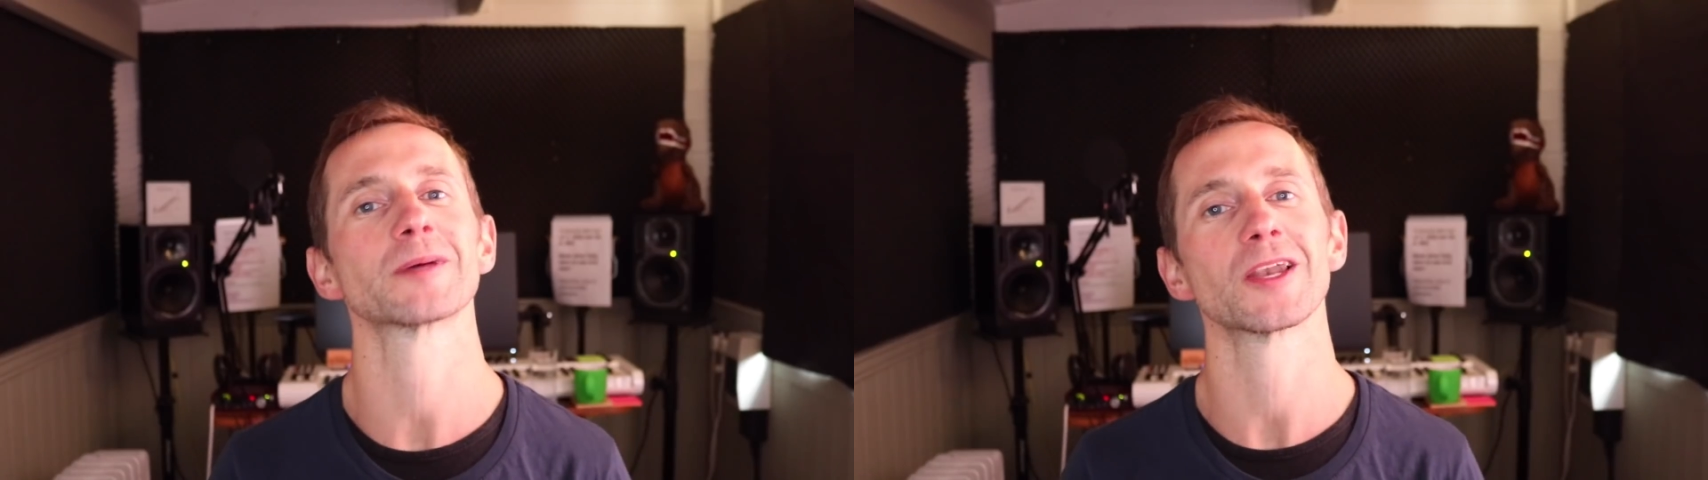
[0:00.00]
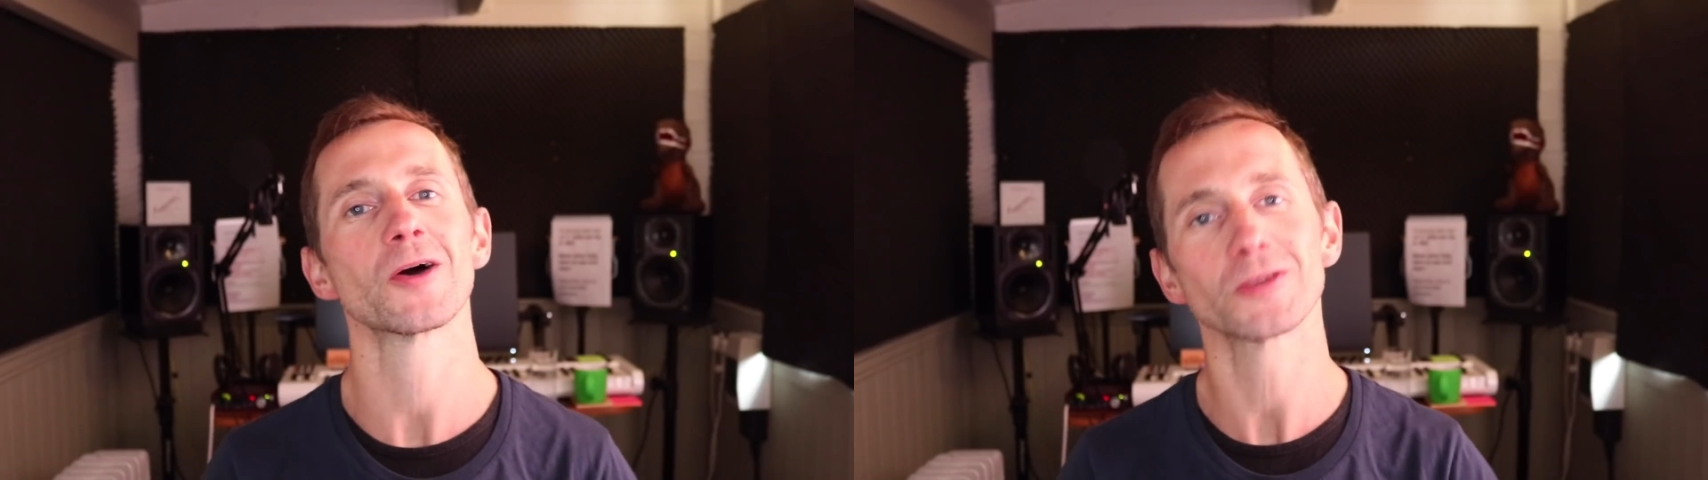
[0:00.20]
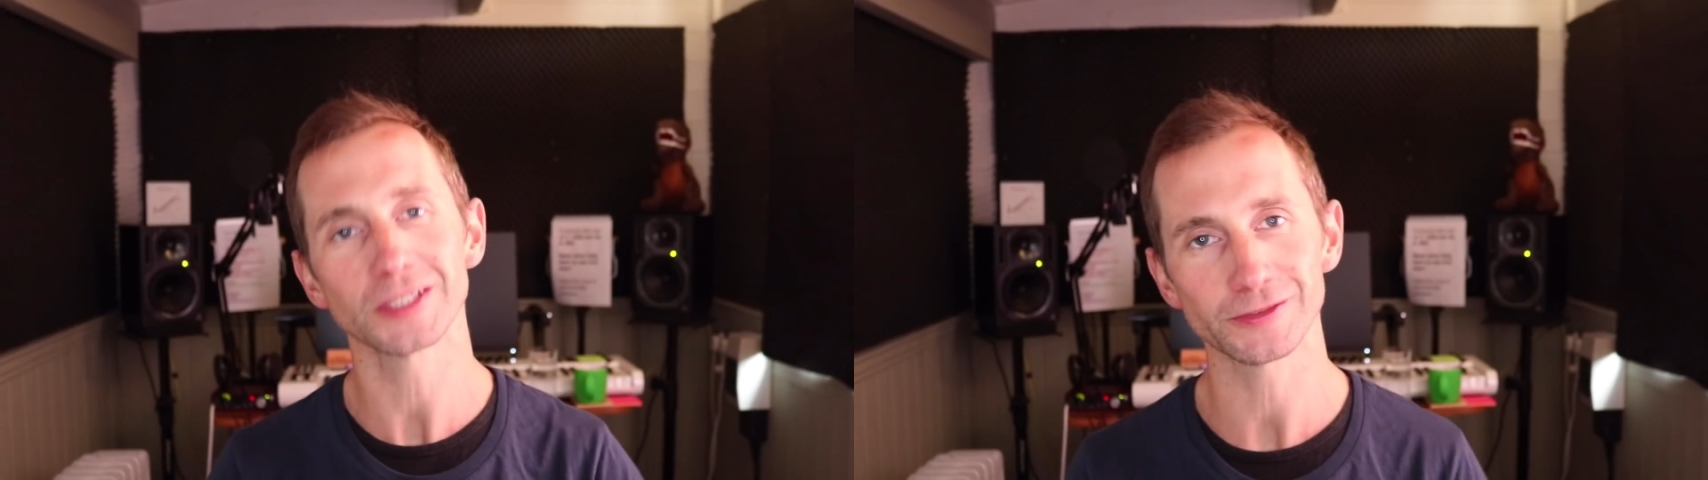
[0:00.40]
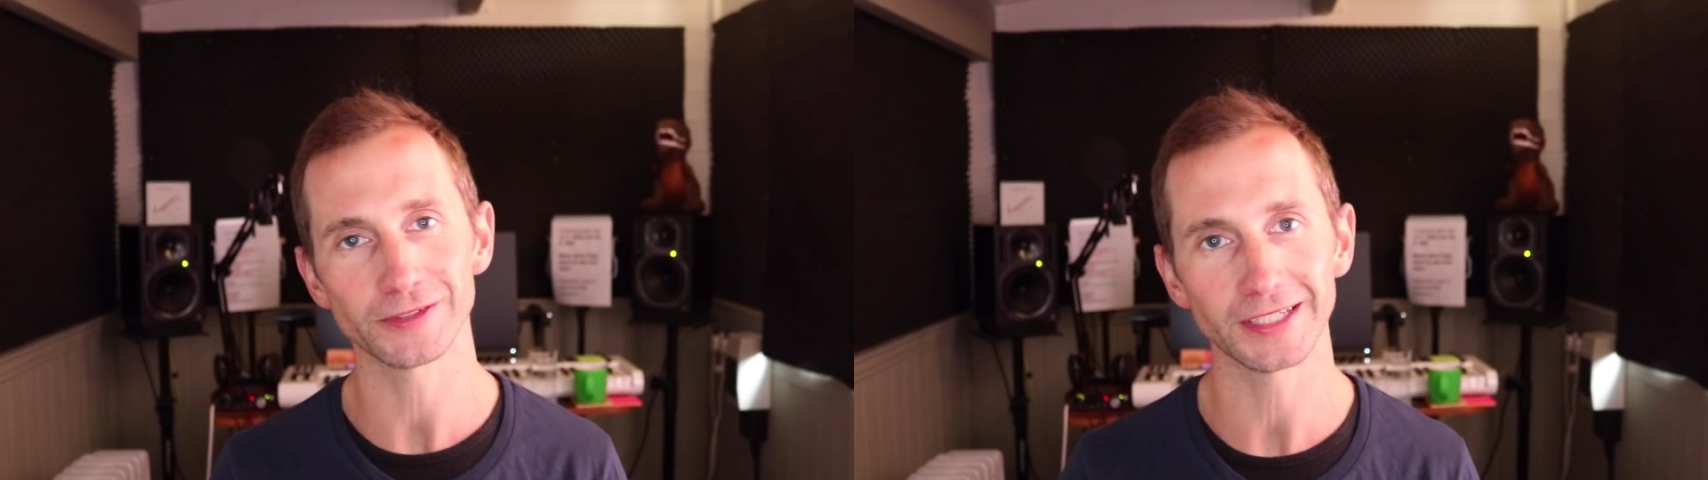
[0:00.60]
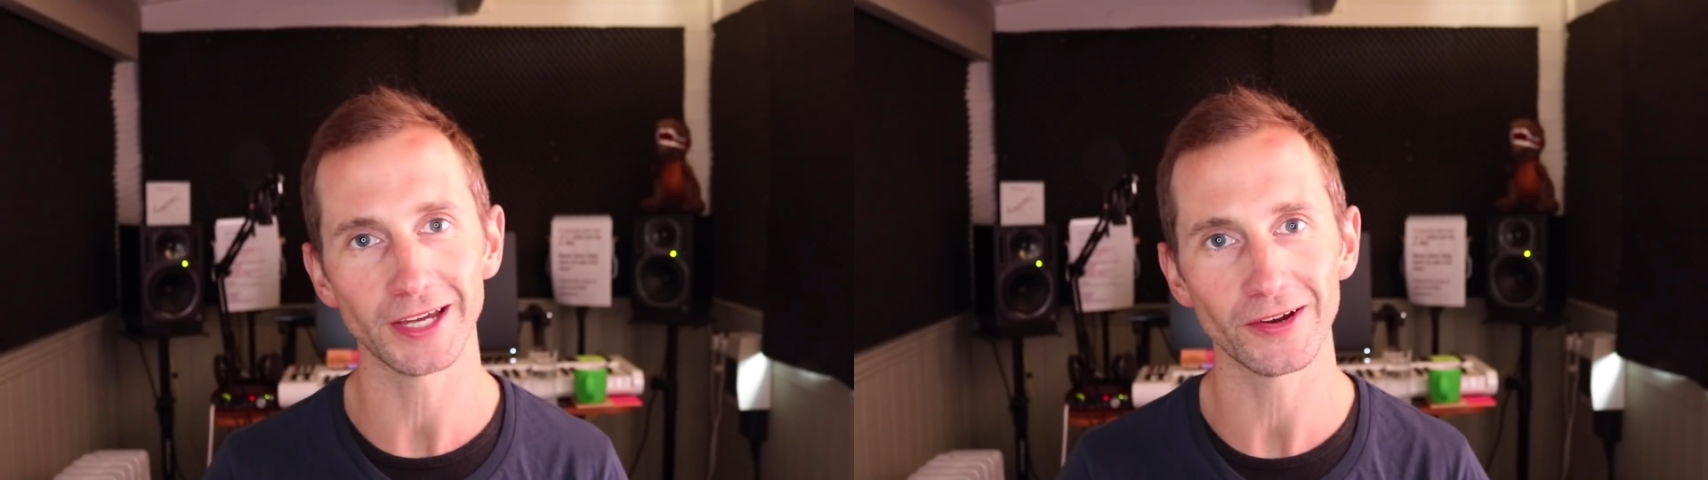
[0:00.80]
below this
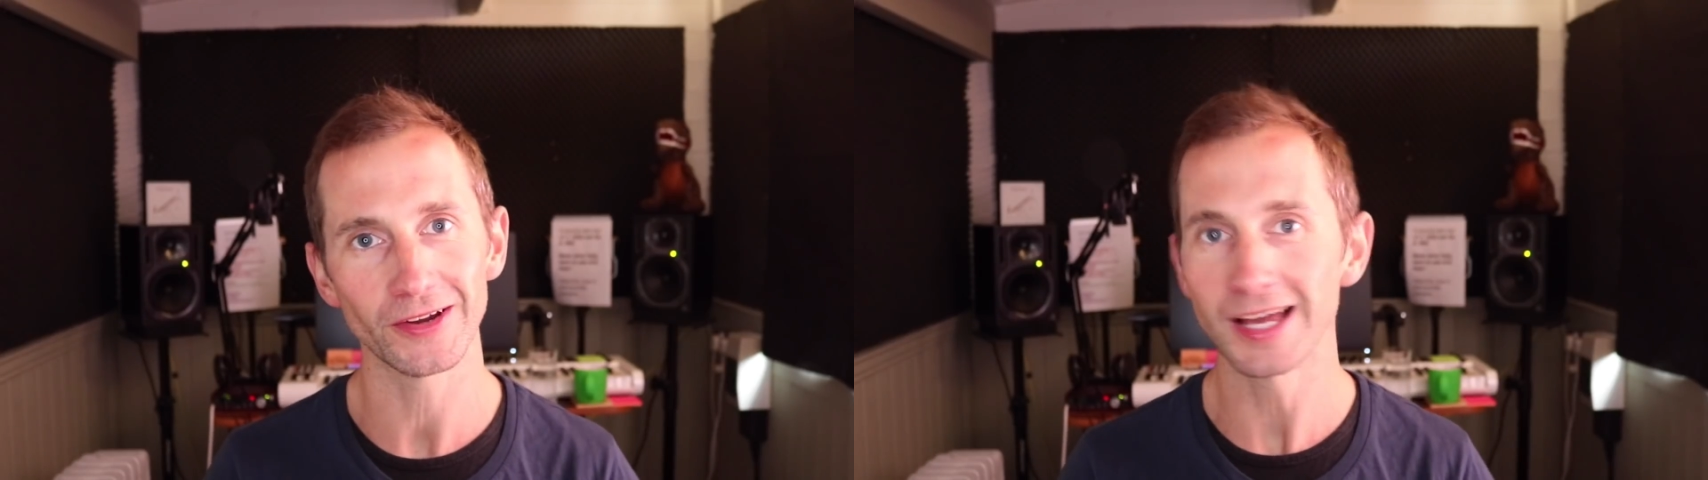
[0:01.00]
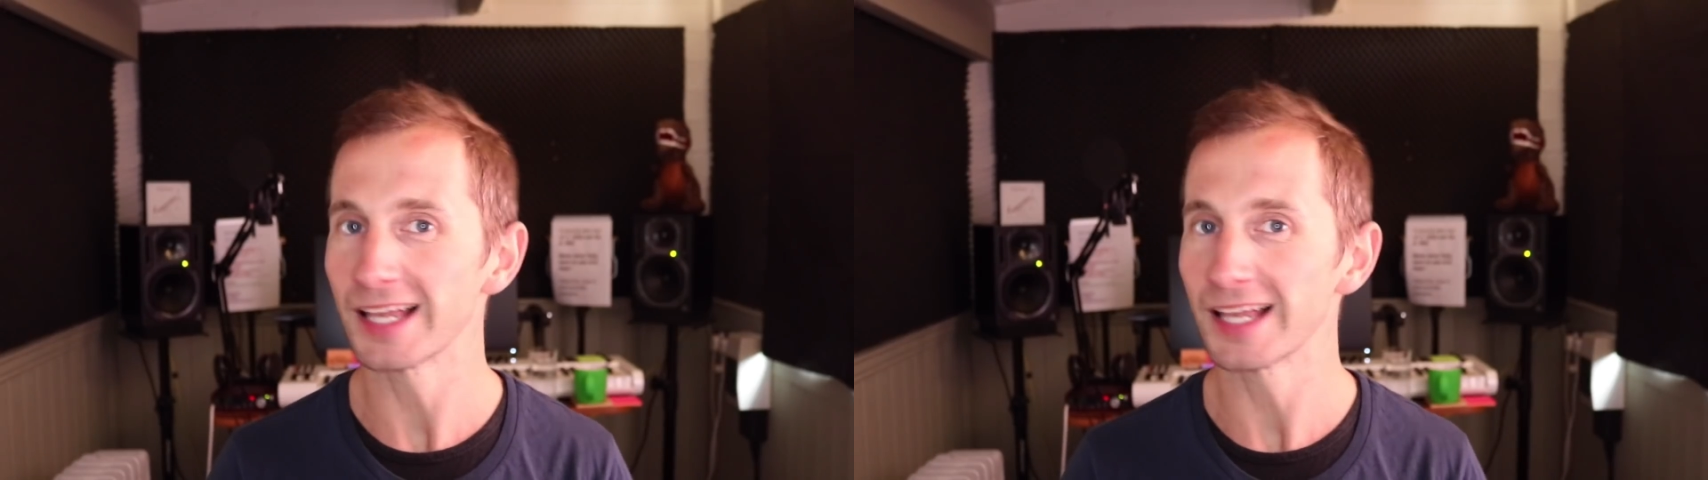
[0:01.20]
video.